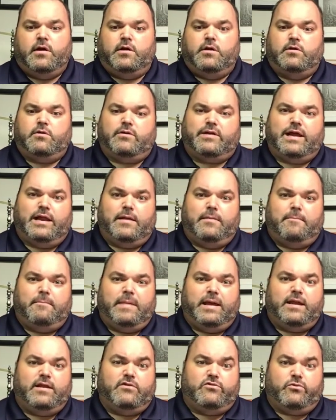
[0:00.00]
you're looking at a
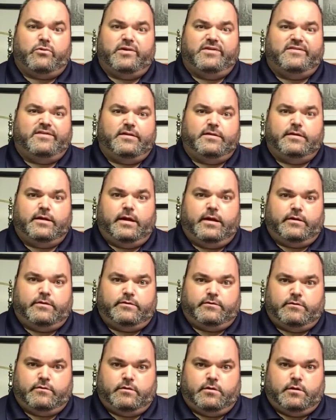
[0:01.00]
mandatory 10
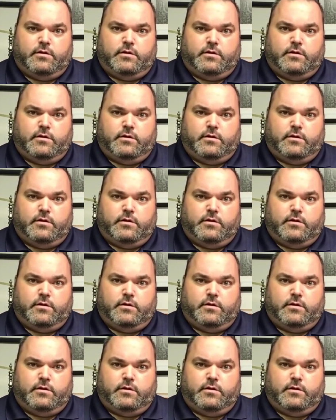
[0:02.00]
days.